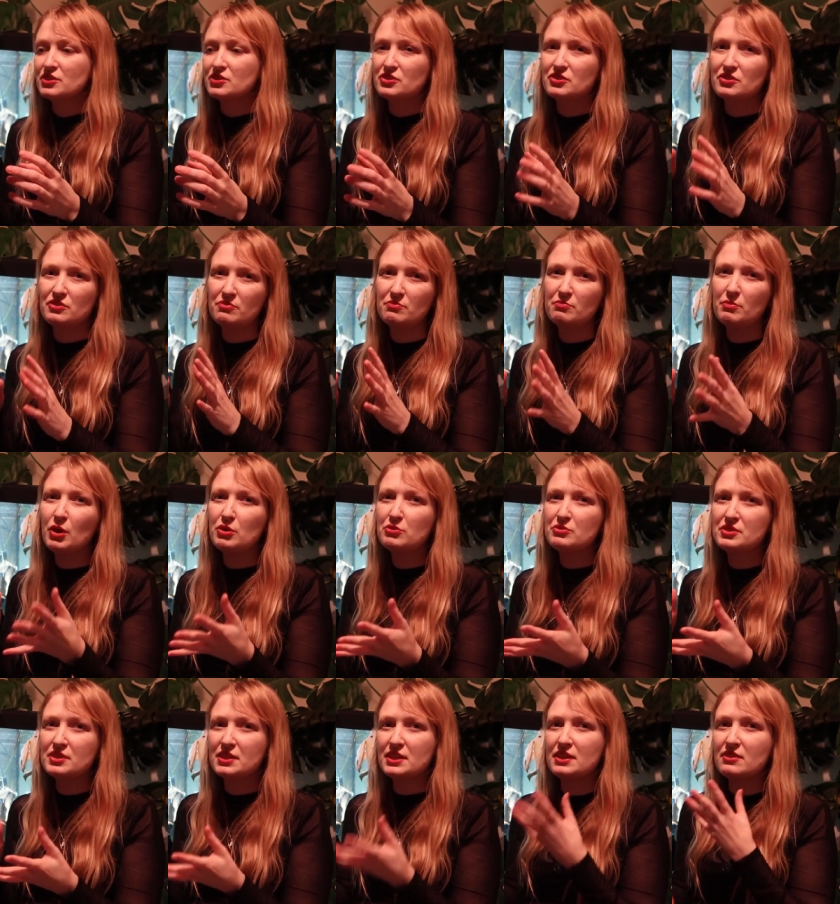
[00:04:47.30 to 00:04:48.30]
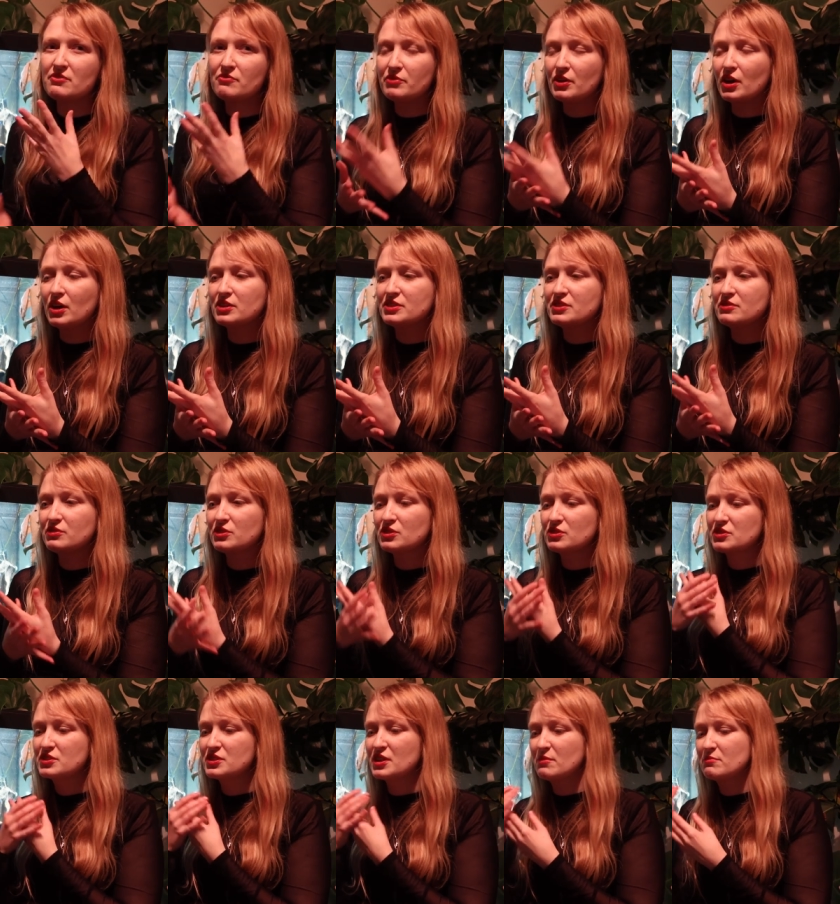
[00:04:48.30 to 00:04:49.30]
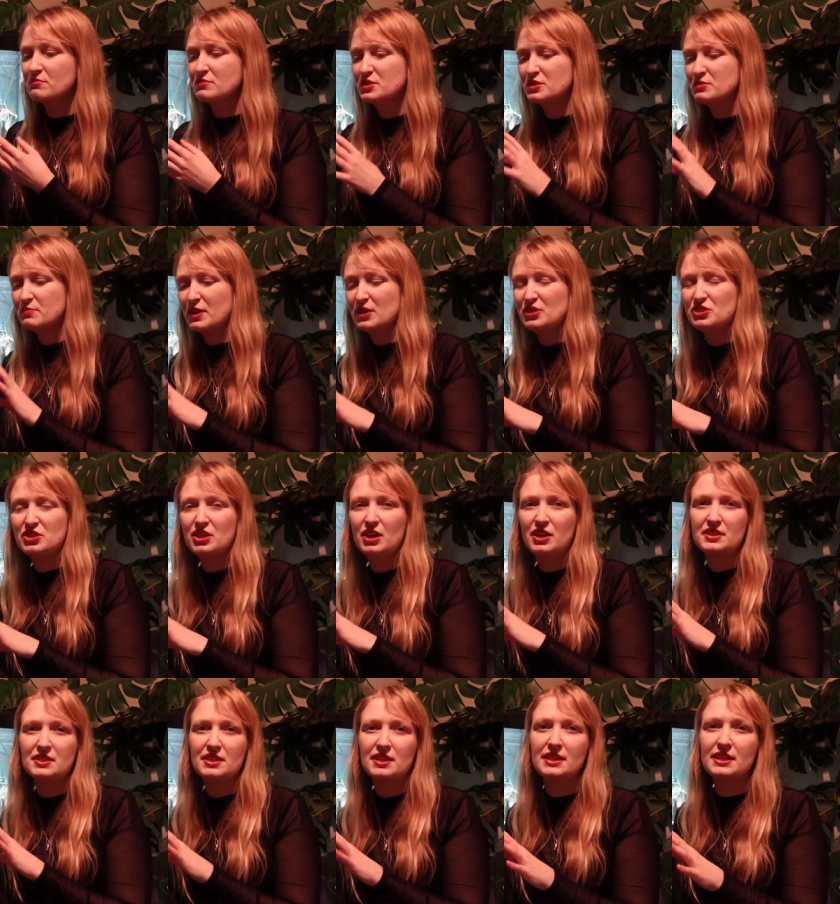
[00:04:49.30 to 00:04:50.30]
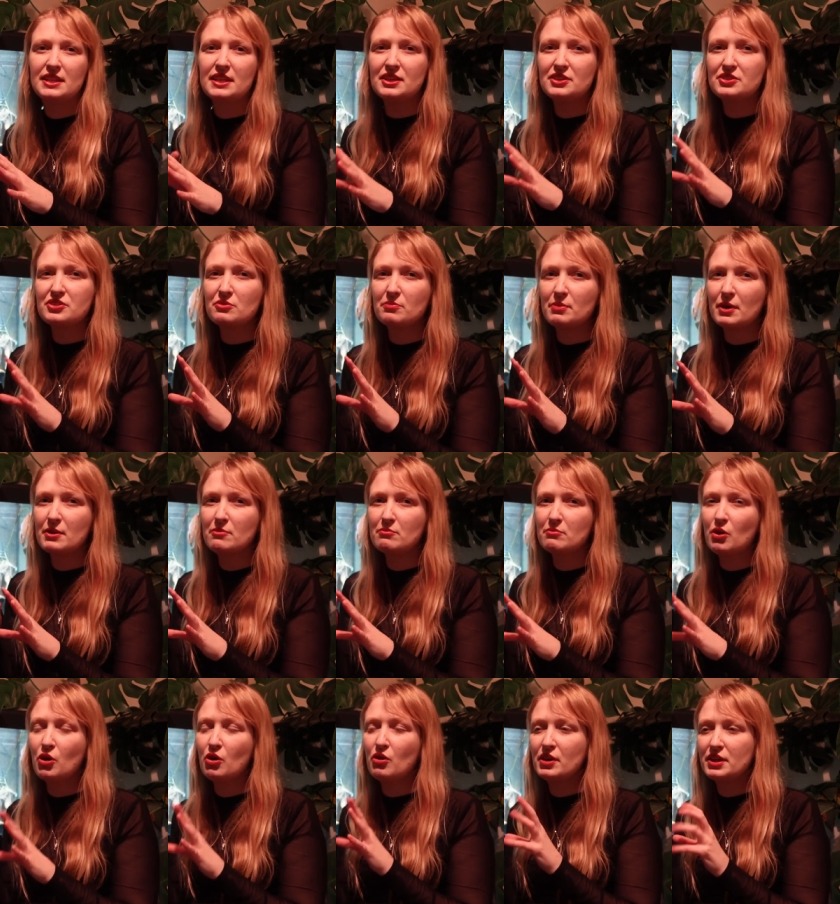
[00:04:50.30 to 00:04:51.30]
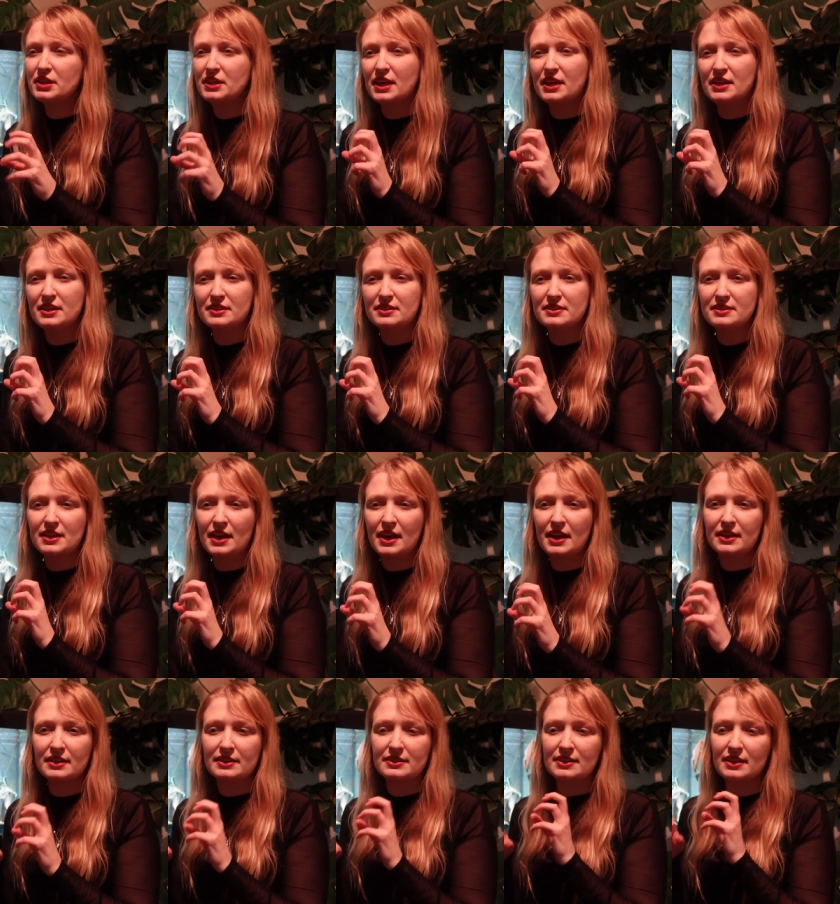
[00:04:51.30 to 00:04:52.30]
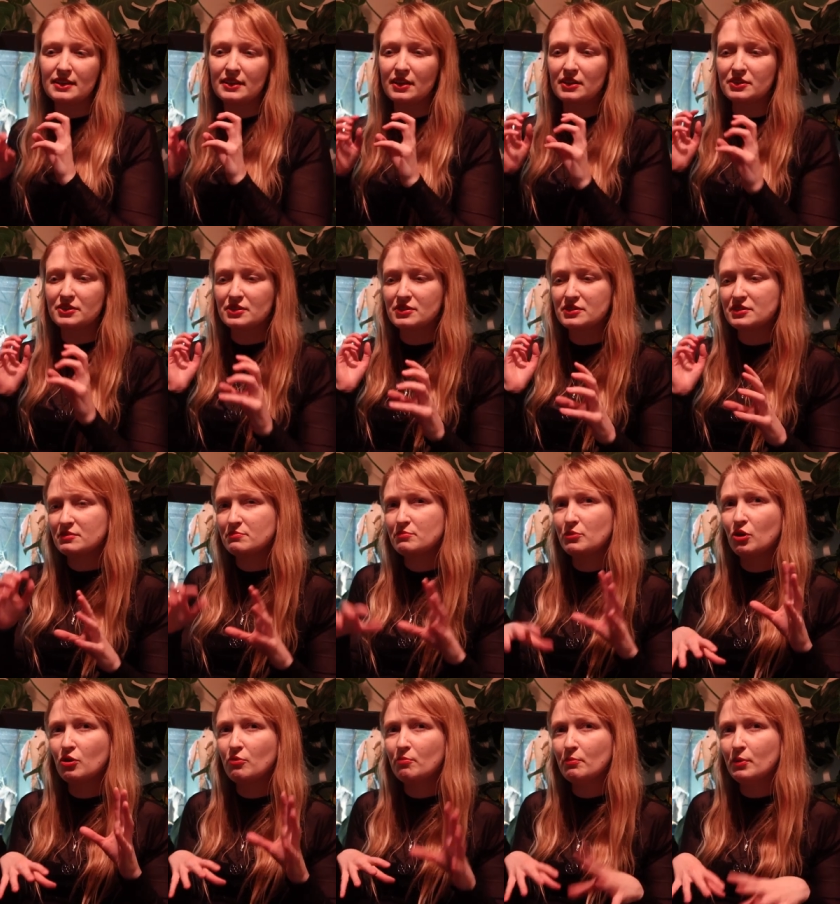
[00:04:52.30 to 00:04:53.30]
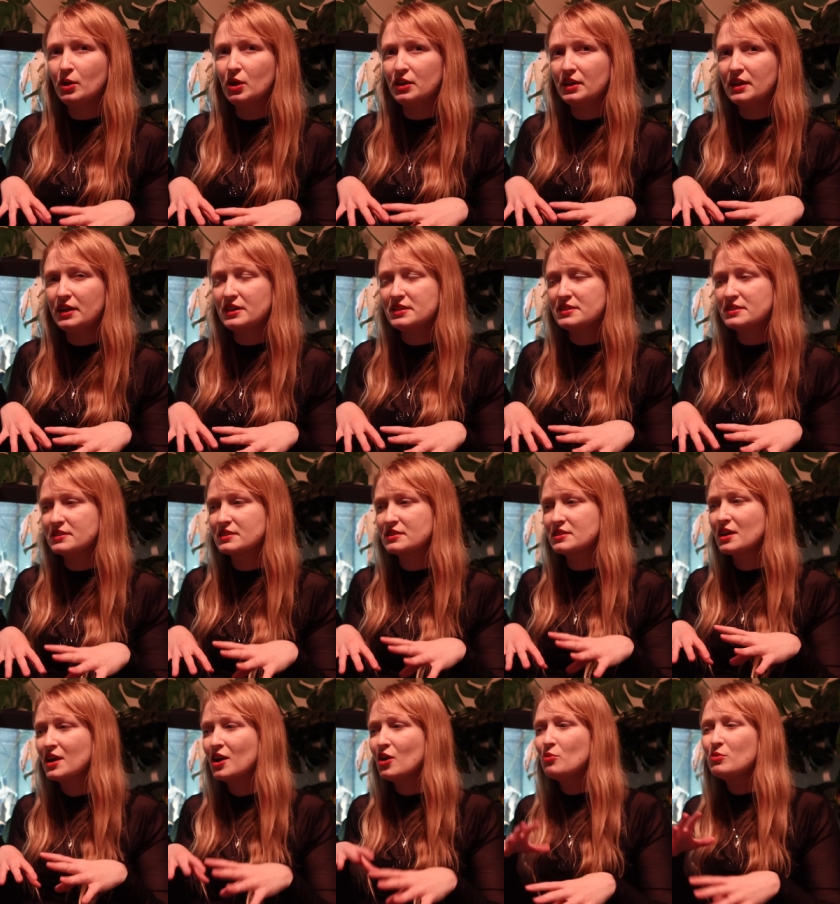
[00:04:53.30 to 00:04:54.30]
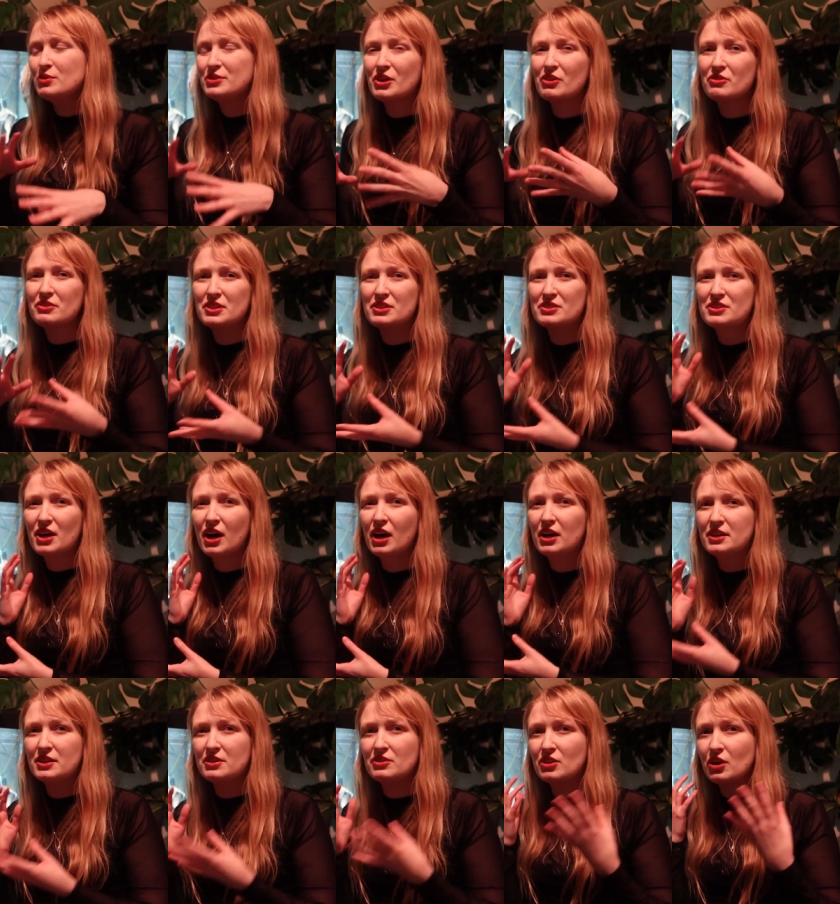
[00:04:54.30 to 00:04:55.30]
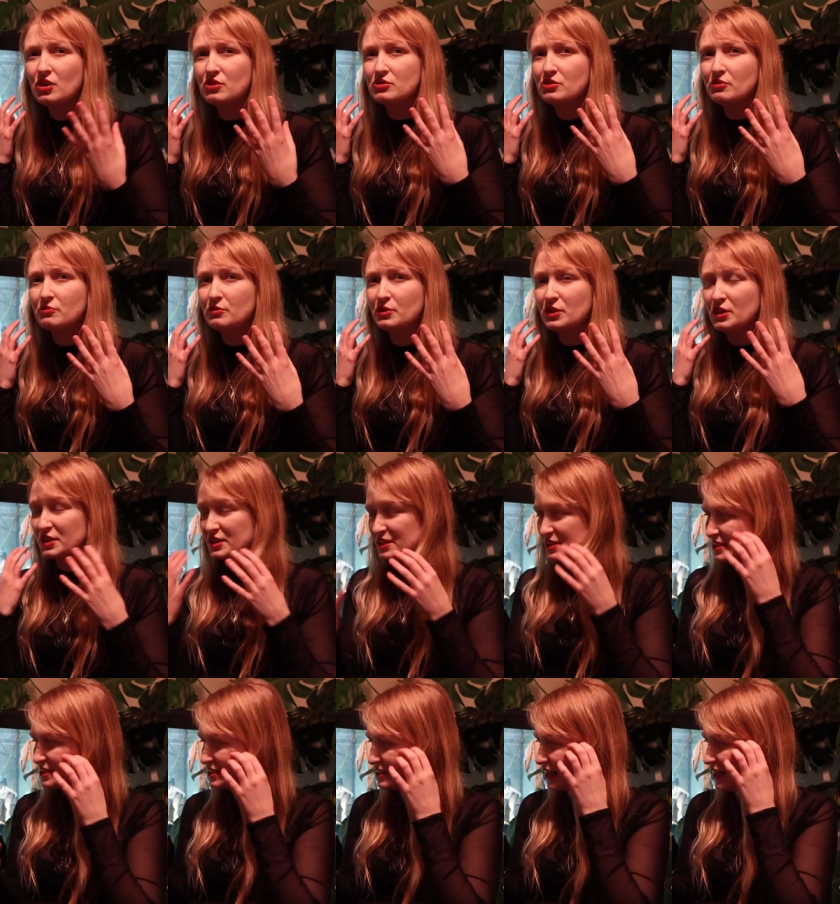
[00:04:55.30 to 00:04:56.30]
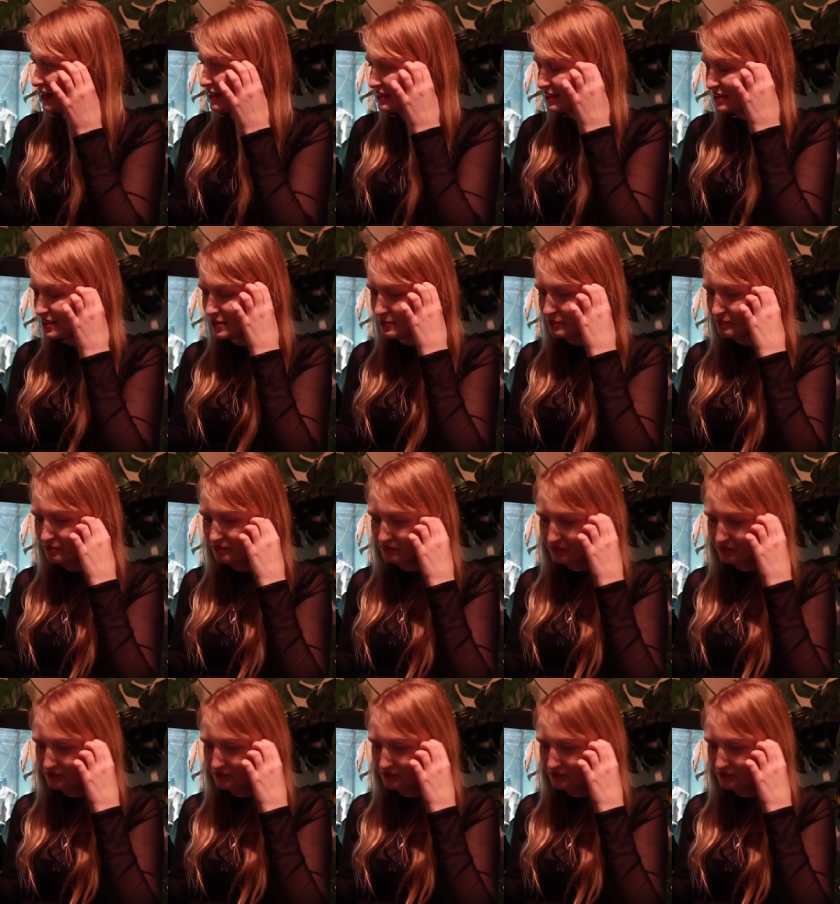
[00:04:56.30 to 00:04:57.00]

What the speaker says: sort of mostly invertebrates, some specialise a little bit more in insects and others more mollusks. We don't entirely know the full extent.